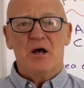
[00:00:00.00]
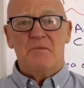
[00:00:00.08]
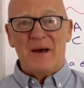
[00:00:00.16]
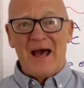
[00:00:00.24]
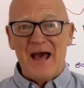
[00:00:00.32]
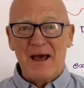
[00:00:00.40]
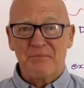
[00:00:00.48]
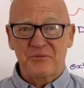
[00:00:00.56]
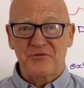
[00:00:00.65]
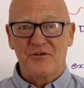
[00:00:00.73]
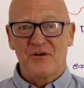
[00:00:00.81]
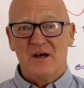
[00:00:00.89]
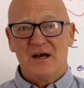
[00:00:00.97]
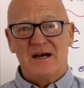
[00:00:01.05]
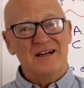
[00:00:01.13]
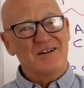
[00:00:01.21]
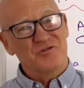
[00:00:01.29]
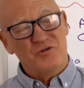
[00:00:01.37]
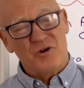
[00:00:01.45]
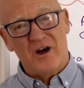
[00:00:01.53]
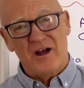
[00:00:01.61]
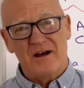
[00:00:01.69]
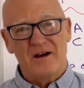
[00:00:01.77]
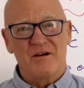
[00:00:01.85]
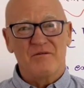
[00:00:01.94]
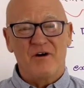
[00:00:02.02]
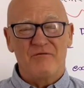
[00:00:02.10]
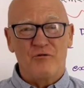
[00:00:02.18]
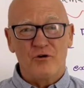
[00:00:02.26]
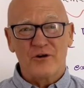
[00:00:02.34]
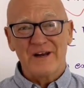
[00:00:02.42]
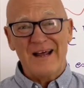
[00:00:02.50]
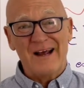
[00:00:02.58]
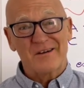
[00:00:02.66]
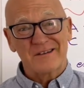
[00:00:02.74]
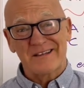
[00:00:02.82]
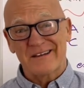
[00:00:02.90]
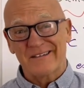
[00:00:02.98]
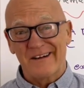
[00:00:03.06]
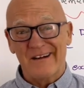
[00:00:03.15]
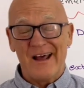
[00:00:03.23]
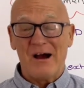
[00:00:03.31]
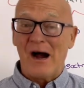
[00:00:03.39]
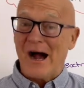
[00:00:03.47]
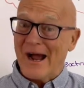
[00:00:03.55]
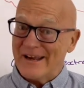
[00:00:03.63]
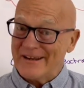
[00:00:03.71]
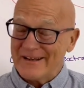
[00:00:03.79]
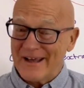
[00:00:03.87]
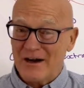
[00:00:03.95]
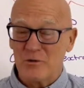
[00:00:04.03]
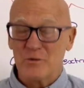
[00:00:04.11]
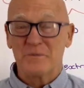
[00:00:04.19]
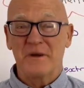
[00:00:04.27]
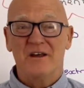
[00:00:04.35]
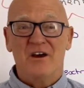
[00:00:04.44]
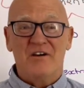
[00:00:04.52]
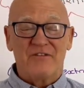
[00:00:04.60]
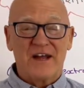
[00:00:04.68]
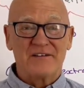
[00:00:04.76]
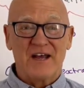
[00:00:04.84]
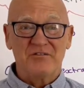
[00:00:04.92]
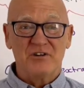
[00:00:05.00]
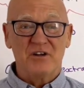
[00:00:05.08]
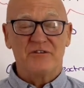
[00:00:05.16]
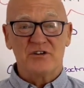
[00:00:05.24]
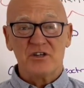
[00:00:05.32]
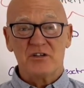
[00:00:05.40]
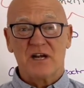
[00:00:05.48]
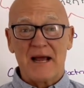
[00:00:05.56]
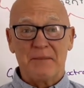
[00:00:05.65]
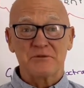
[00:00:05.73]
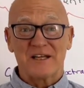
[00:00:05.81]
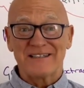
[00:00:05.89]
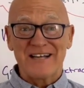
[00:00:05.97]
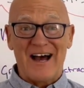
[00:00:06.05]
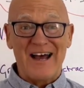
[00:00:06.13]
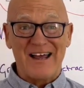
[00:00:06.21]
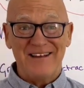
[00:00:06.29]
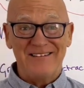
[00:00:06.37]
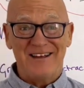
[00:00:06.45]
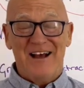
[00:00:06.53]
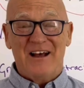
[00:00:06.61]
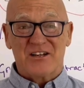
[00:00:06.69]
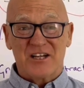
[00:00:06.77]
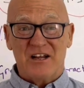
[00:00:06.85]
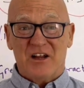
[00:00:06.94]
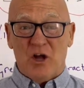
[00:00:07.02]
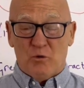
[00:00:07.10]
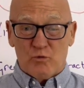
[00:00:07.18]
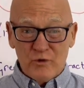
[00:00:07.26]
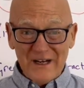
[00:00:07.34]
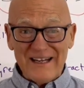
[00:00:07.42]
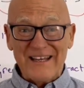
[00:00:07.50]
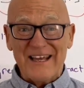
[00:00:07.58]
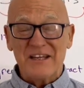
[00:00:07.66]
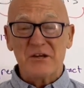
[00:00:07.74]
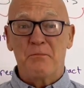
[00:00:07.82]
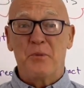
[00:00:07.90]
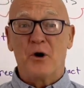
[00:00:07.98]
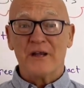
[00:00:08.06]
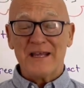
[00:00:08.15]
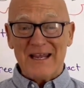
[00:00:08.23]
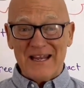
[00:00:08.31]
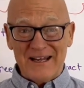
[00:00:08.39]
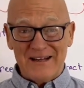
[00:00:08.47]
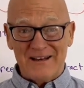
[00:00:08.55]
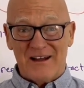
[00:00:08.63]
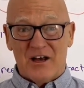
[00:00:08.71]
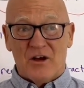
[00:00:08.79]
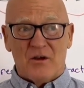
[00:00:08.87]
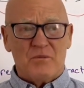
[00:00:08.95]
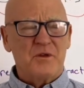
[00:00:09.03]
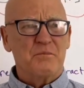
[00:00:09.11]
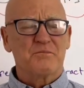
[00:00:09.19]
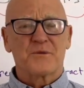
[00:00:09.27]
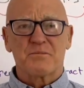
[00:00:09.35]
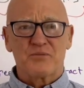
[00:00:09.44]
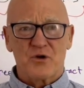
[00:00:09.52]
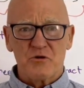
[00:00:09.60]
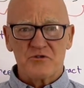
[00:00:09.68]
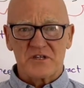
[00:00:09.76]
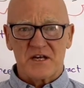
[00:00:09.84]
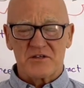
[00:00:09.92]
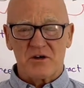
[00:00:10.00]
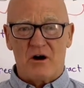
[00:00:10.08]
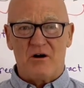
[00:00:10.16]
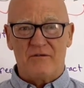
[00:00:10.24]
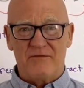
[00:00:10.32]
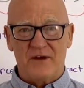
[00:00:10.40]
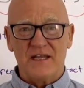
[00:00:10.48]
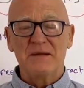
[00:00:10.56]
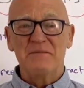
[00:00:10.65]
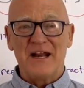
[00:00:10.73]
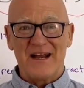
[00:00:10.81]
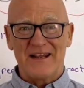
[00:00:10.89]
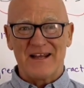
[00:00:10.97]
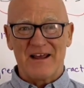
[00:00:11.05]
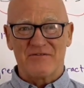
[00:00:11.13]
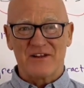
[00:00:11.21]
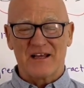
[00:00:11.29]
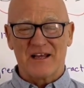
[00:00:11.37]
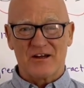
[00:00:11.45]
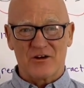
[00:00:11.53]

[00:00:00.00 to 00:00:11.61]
Perhaps try a 14-hour, 16-hour, 18-hour would be fantastic for just a couple of days to really get your body in the process of eliminating everything and